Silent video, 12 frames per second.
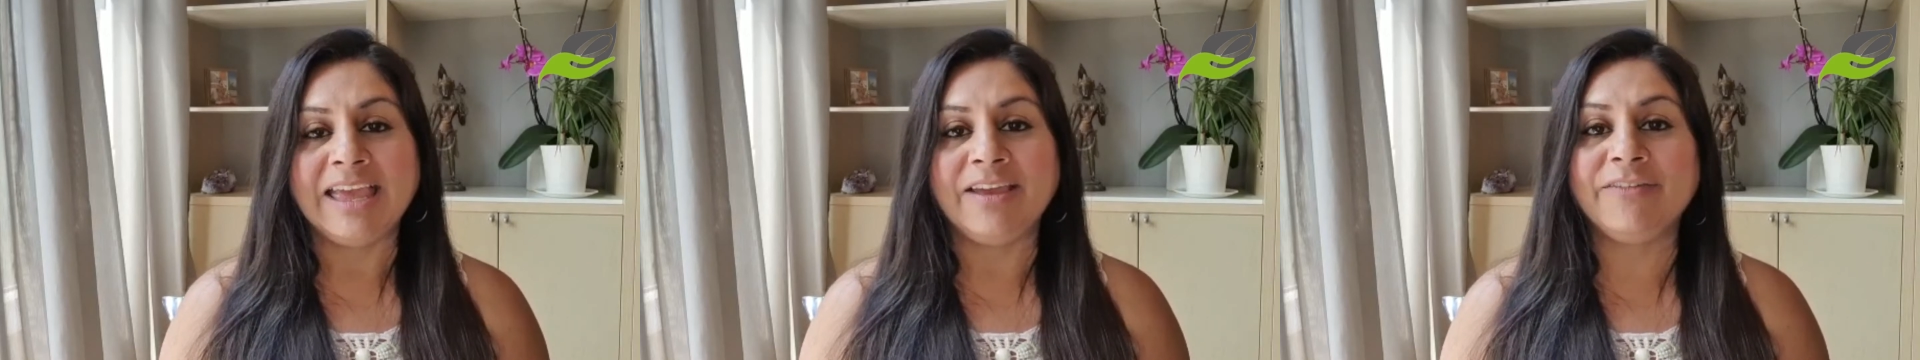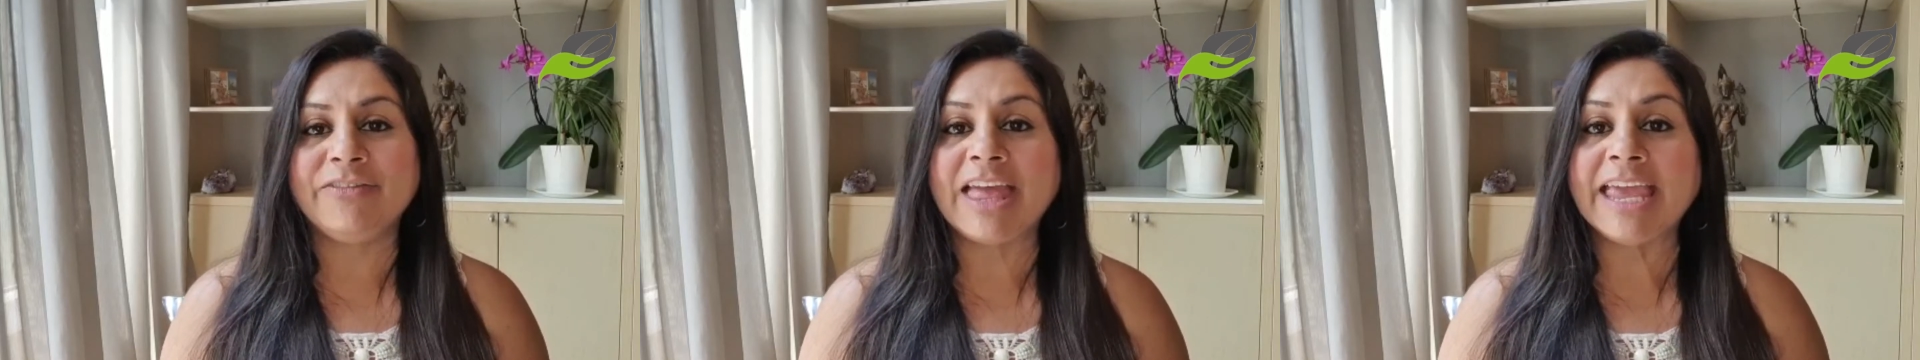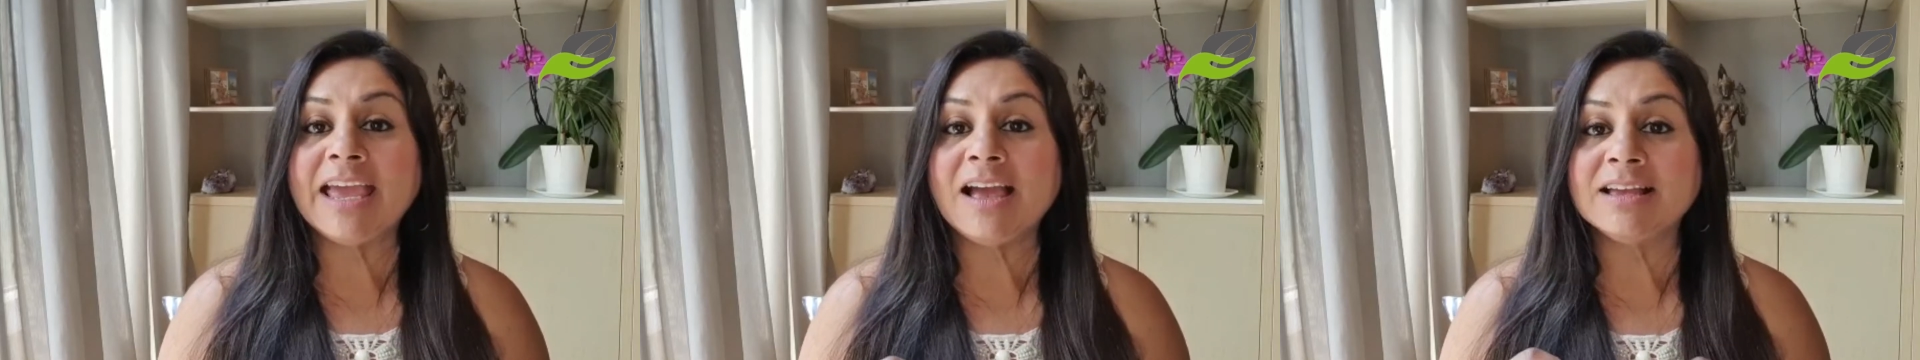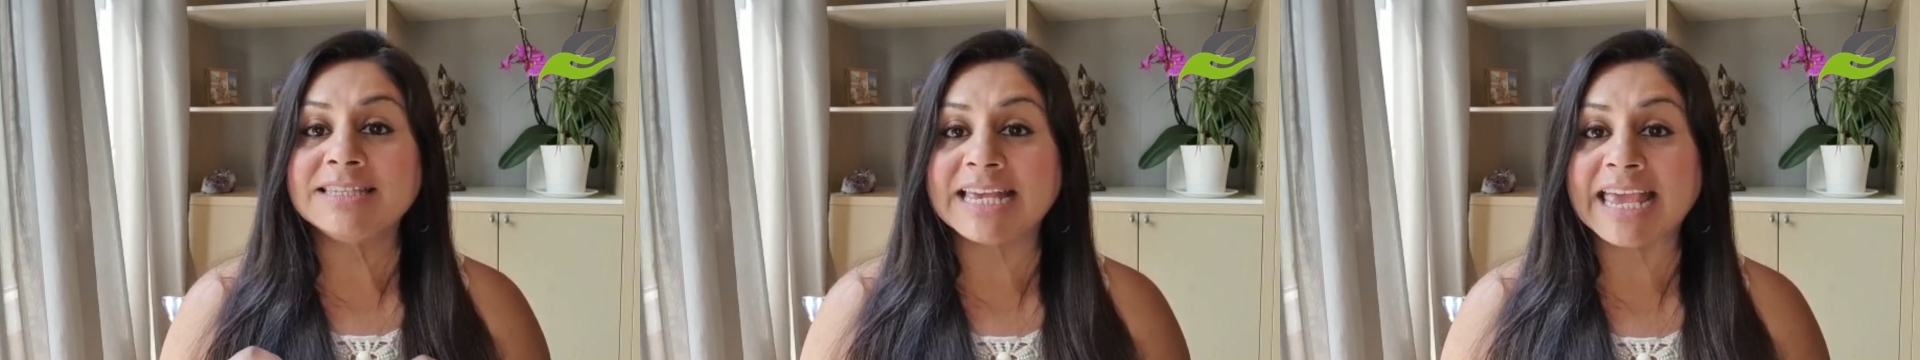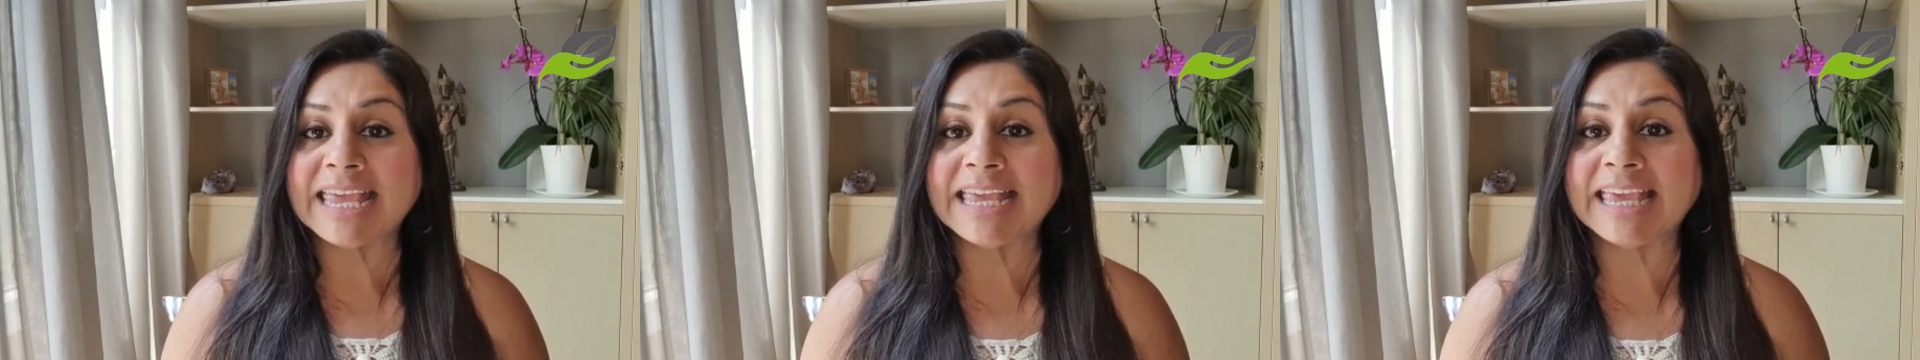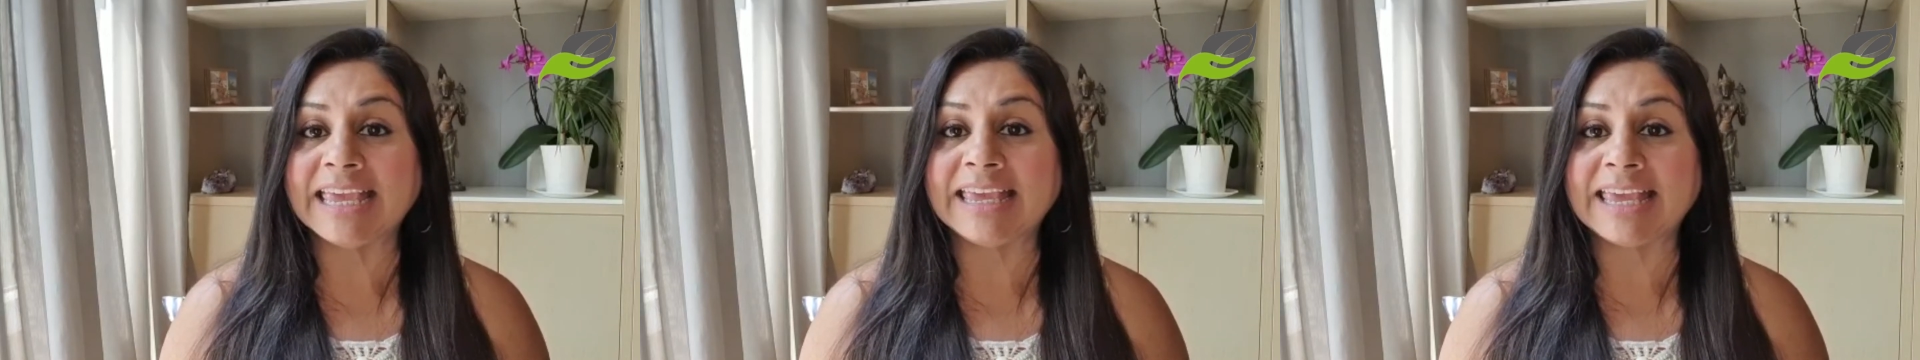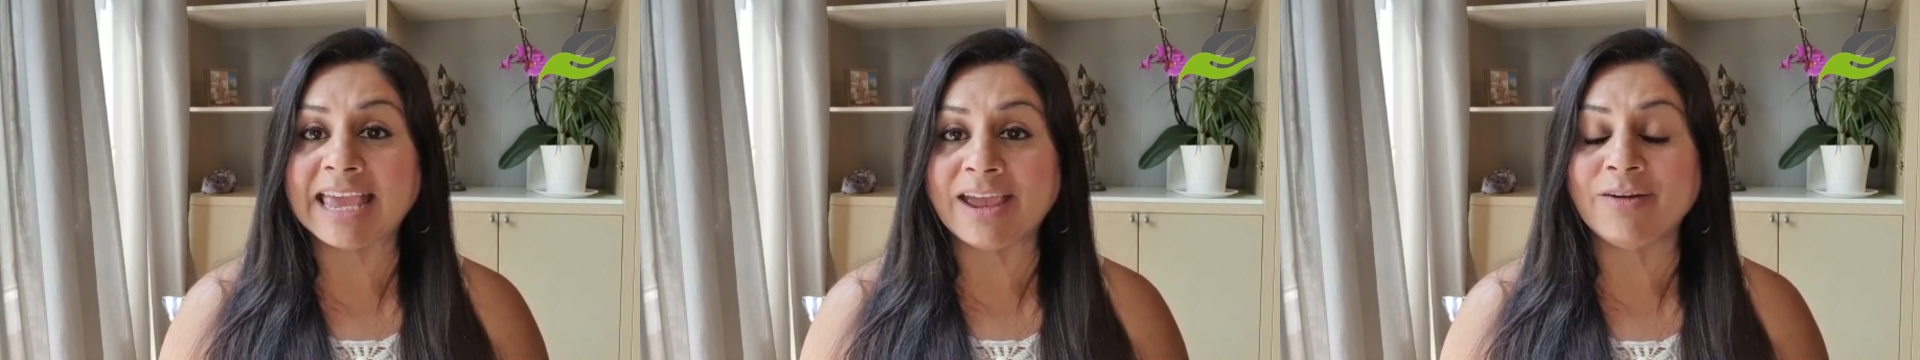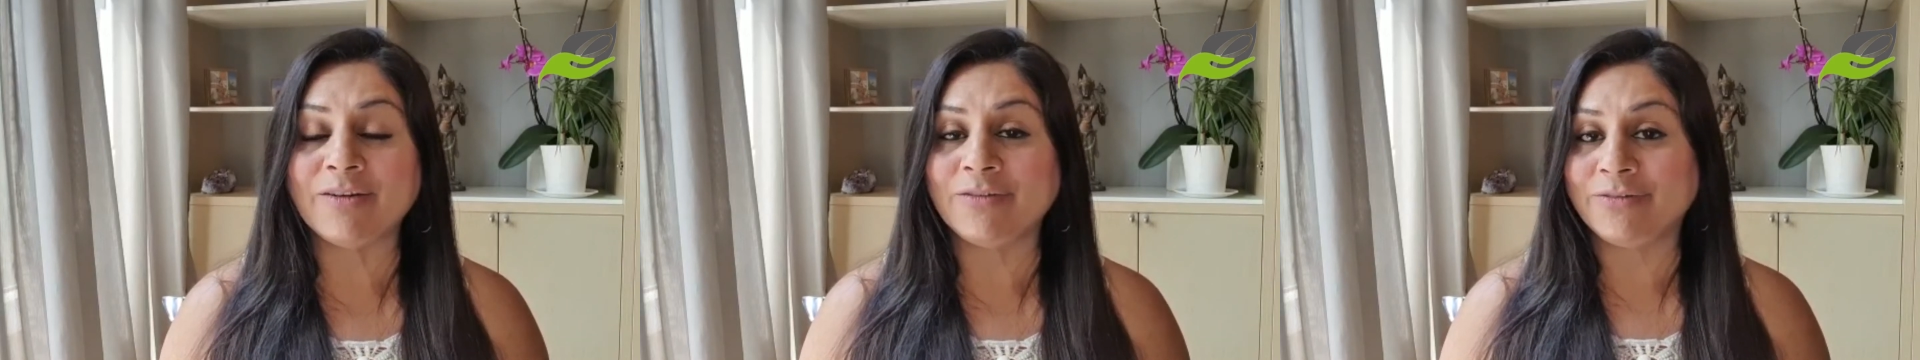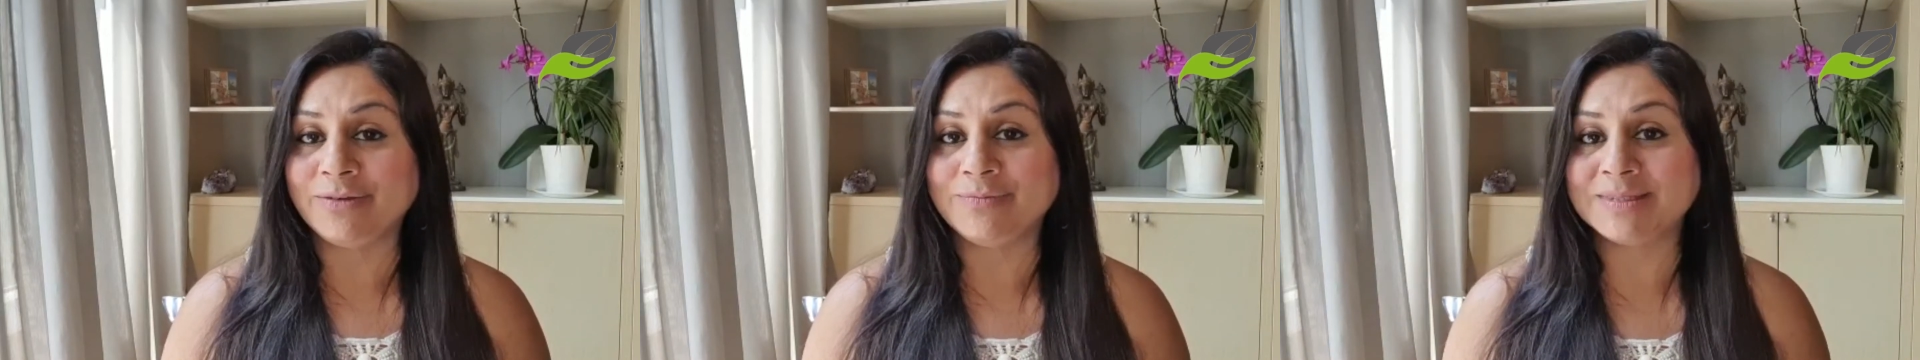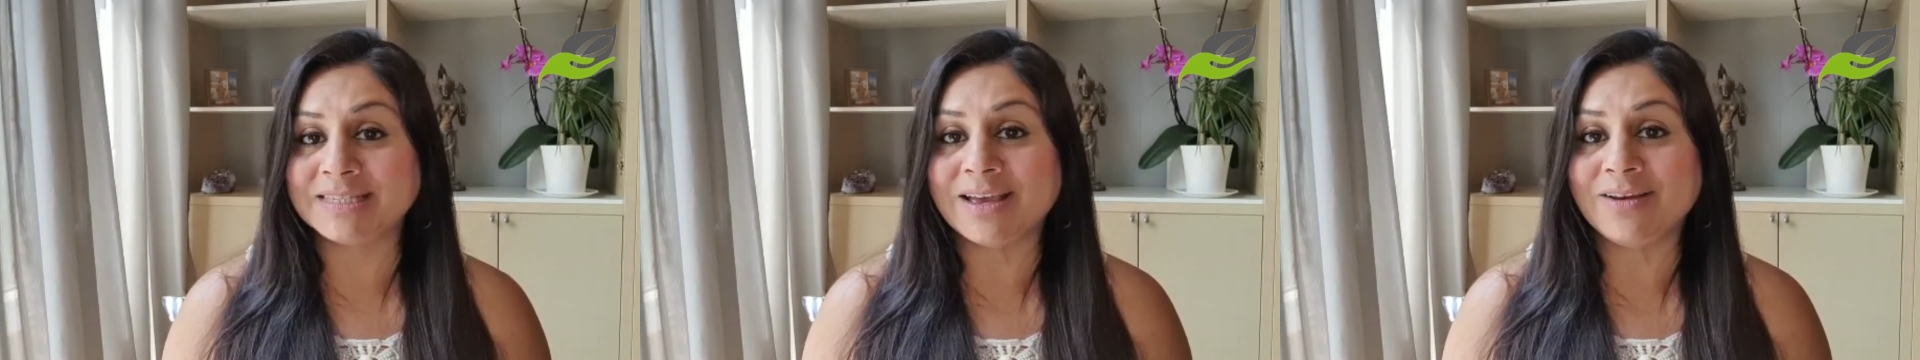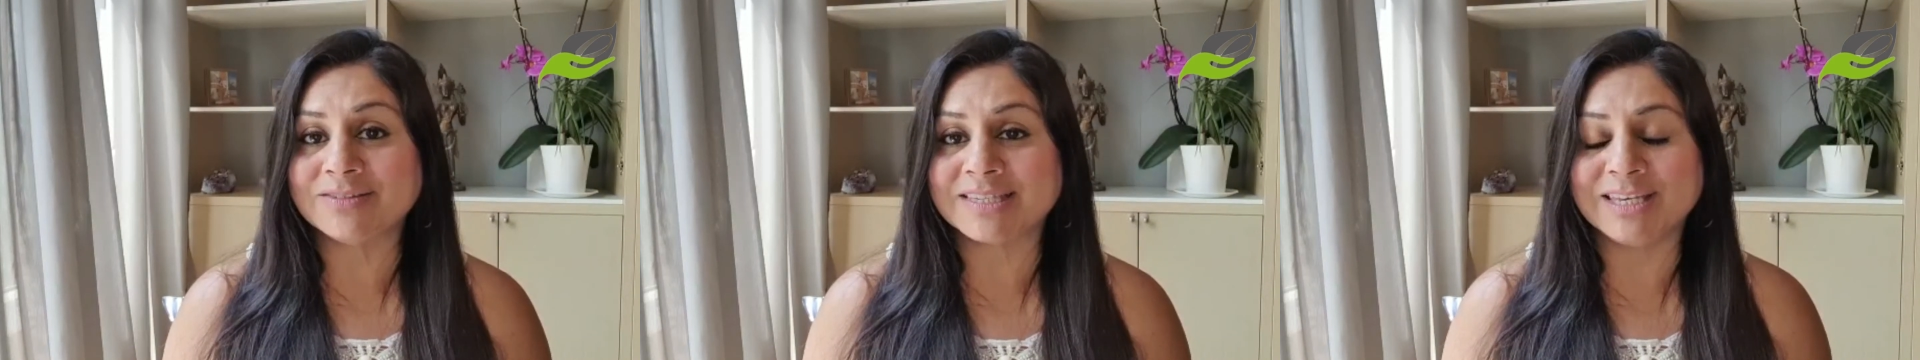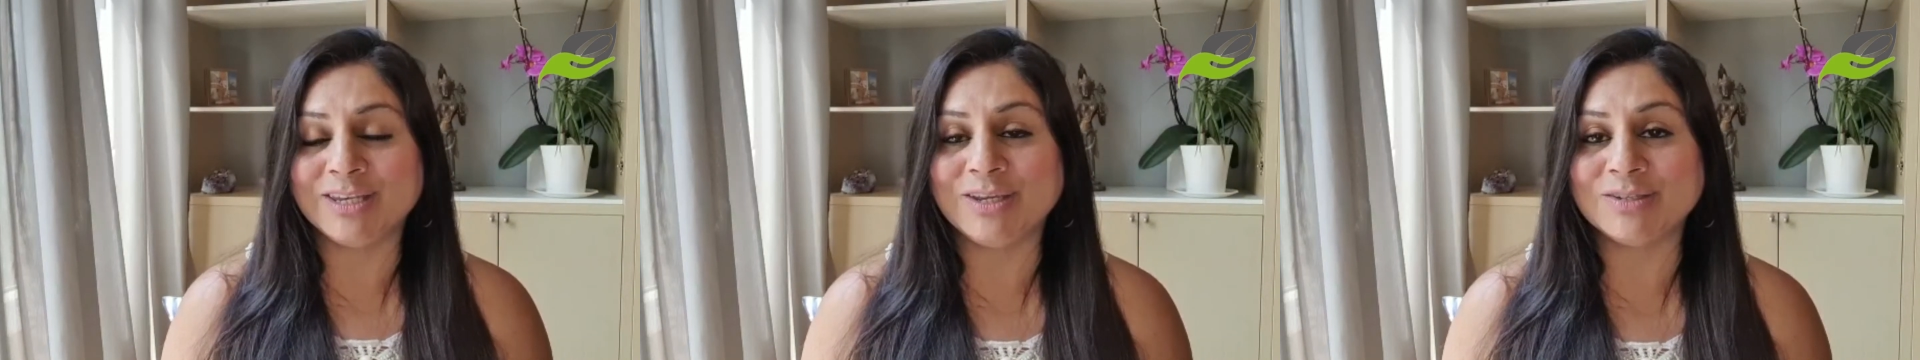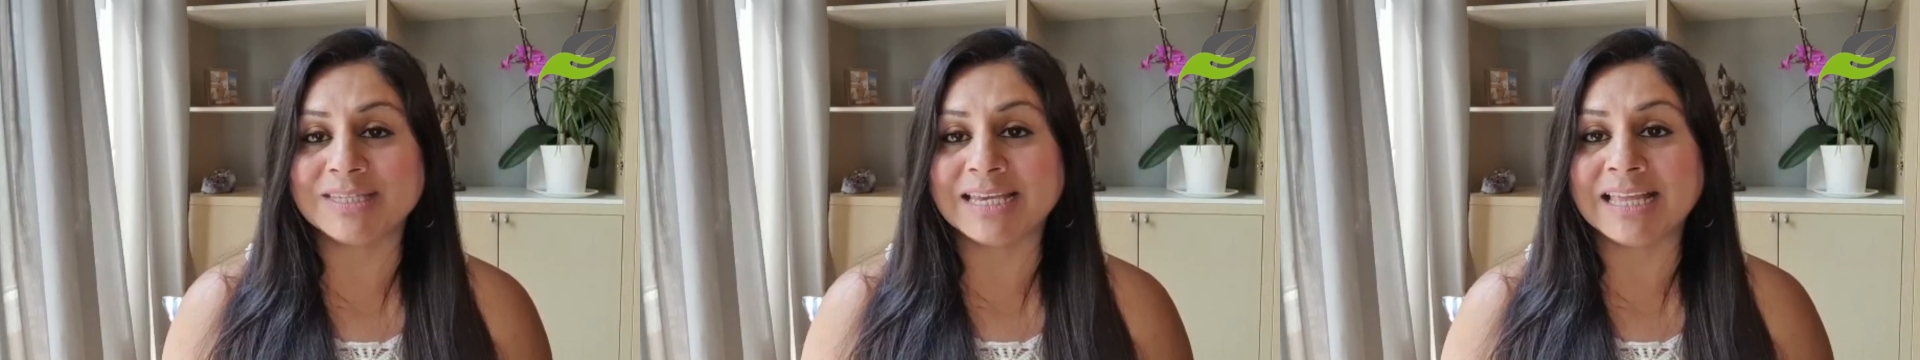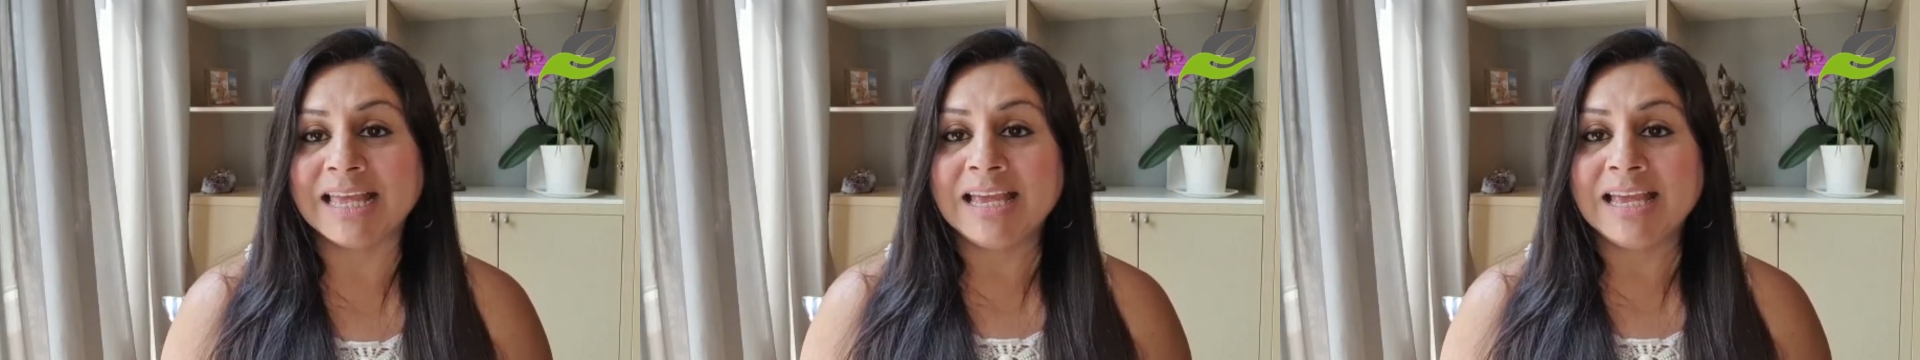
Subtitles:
If they are taking care of themselves and using